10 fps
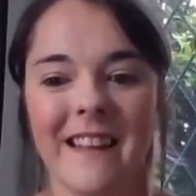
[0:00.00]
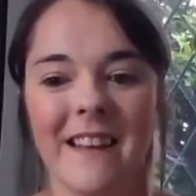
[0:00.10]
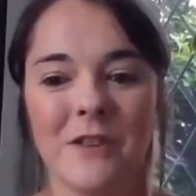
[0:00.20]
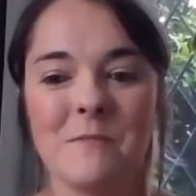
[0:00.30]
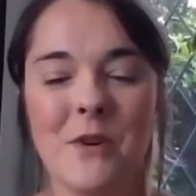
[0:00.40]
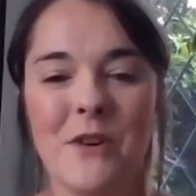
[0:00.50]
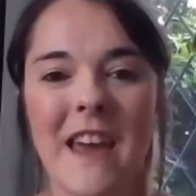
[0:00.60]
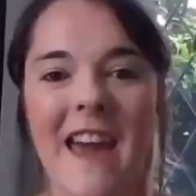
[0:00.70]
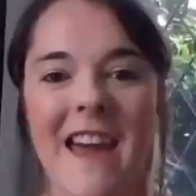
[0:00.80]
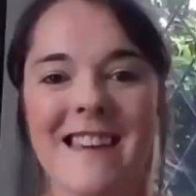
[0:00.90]
Good
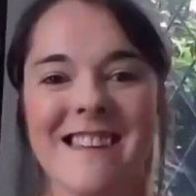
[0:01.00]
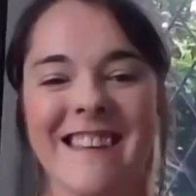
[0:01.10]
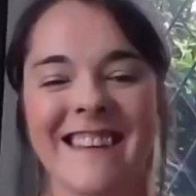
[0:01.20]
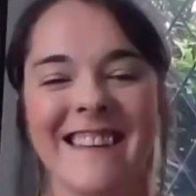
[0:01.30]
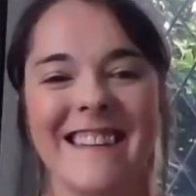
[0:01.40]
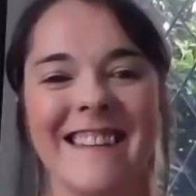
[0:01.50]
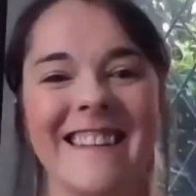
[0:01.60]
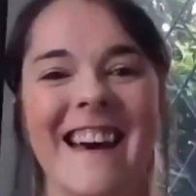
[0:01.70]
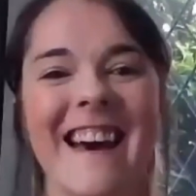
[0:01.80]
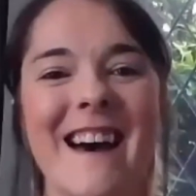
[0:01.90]
morning.
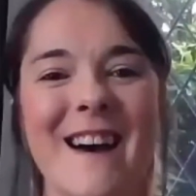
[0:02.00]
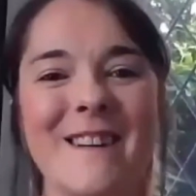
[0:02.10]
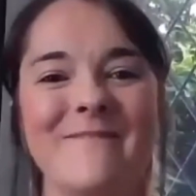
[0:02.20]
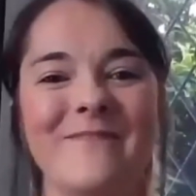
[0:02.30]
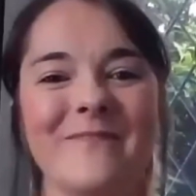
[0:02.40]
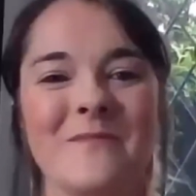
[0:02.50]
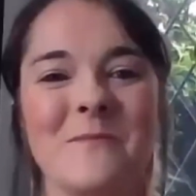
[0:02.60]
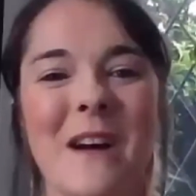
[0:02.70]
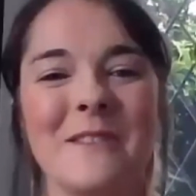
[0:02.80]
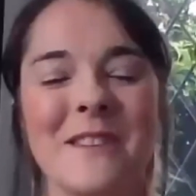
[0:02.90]

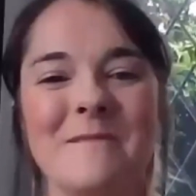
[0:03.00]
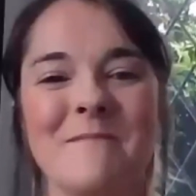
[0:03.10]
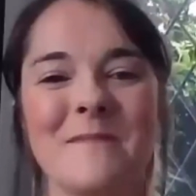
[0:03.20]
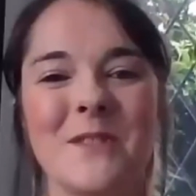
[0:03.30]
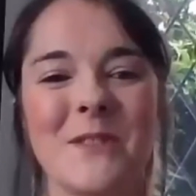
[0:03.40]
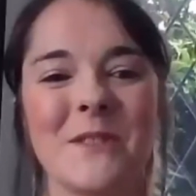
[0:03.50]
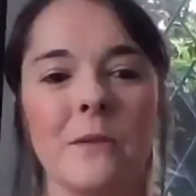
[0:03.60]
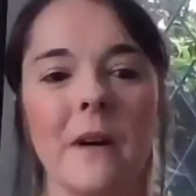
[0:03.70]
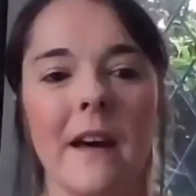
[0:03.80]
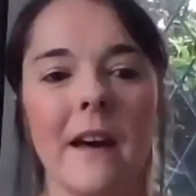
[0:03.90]
Welcome
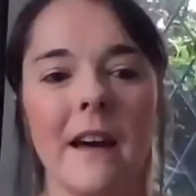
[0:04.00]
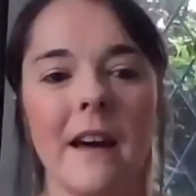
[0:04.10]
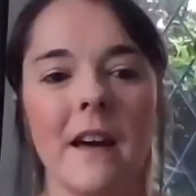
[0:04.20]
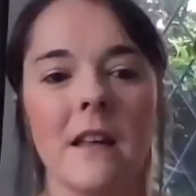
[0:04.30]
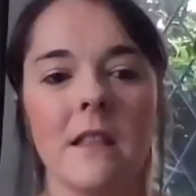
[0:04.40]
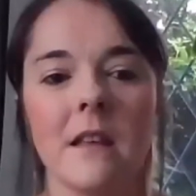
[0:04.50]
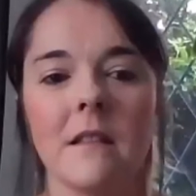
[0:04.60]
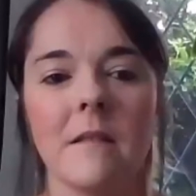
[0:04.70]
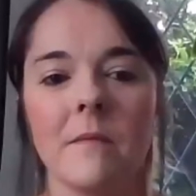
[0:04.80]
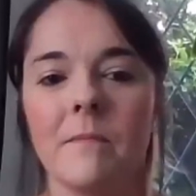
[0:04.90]
to
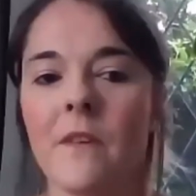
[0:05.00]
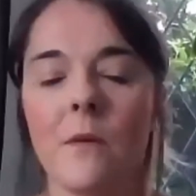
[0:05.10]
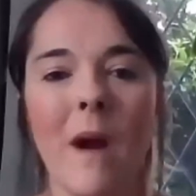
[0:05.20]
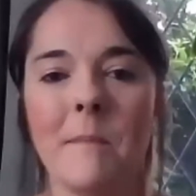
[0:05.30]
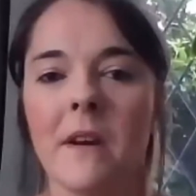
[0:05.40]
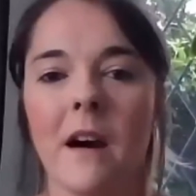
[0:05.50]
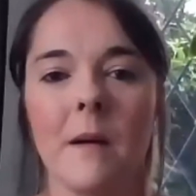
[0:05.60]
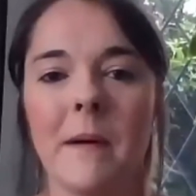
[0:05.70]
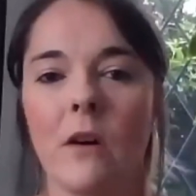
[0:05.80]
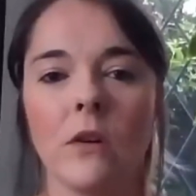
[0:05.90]
the webinar
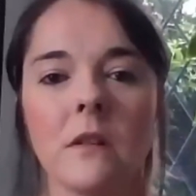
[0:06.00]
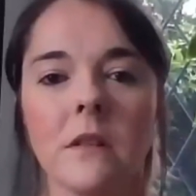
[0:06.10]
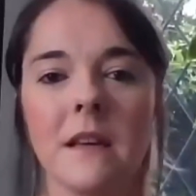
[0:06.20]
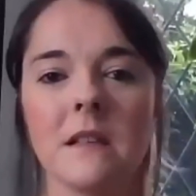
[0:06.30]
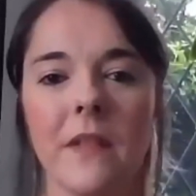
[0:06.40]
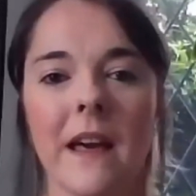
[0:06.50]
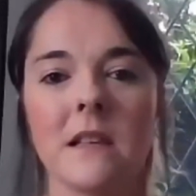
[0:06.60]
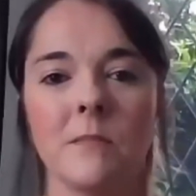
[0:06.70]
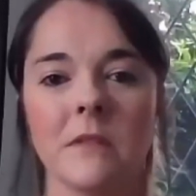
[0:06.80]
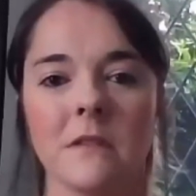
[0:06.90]
about all things
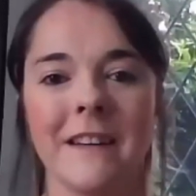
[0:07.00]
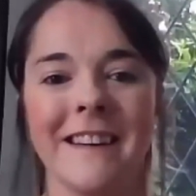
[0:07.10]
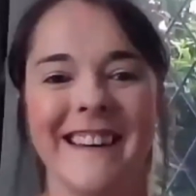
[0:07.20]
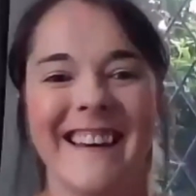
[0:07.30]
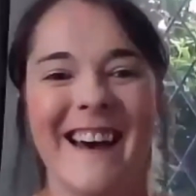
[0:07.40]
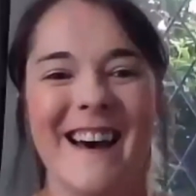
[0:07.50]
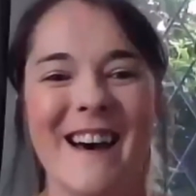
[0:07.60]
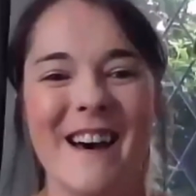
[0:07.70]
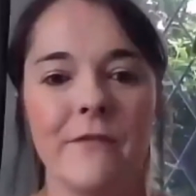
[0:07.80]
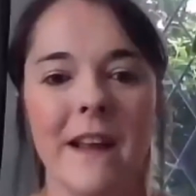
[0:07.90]
flexible.
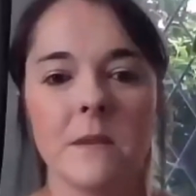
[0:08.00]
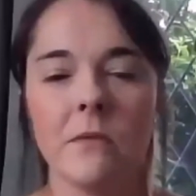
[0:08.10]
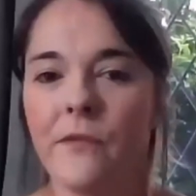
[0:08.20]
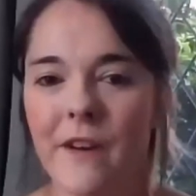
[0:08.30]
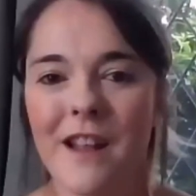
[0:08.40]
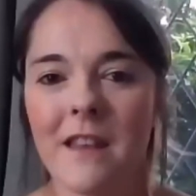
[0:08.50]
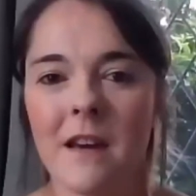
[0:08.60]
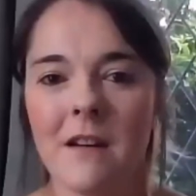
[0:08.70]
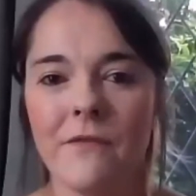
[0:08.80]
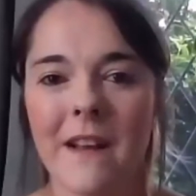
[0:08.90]
Flexible
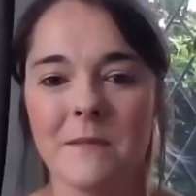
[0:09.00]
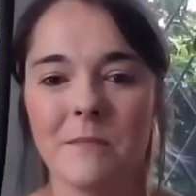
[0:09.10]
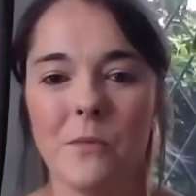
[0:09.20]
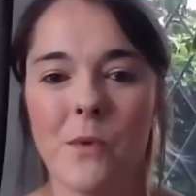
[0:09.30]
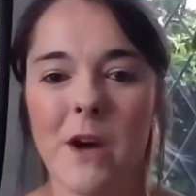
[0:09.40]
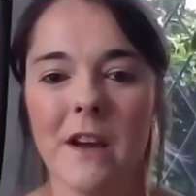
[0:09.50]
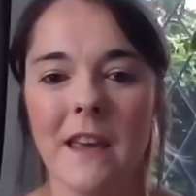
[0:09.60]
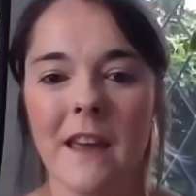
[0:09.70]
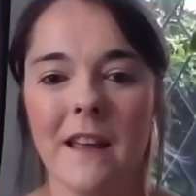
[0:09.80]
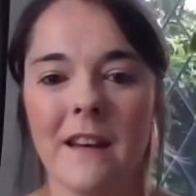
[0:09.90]
furlough, flexible
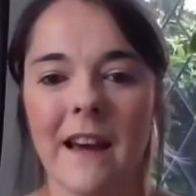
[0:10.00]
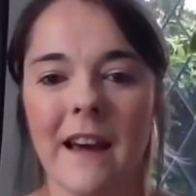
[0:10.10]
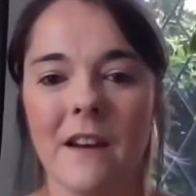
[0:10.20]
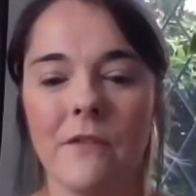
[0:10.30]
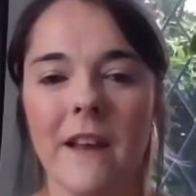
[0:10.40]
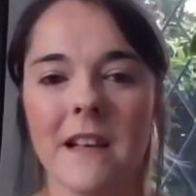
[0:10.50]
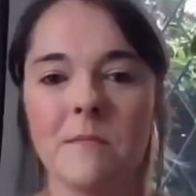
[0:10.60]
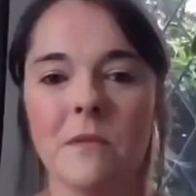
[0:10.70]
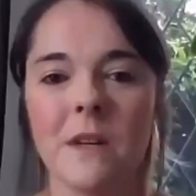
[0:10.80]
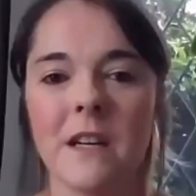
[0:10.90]
working and
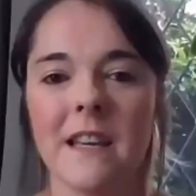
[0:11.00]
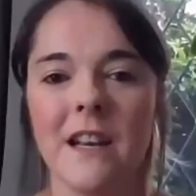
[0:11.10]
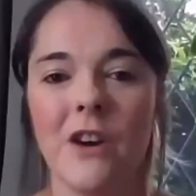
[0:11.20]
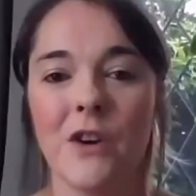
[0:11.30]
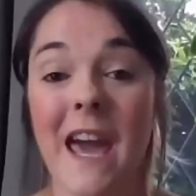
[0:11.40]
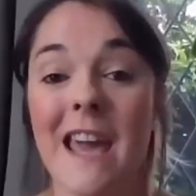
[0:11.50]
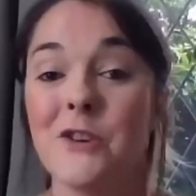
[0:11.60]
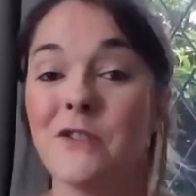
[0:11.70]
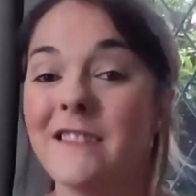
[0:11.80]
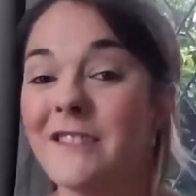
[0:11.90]
flexible working
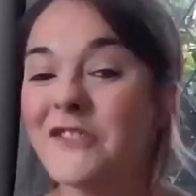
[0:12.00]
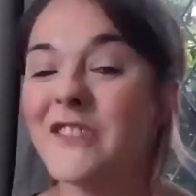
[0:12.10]
locations.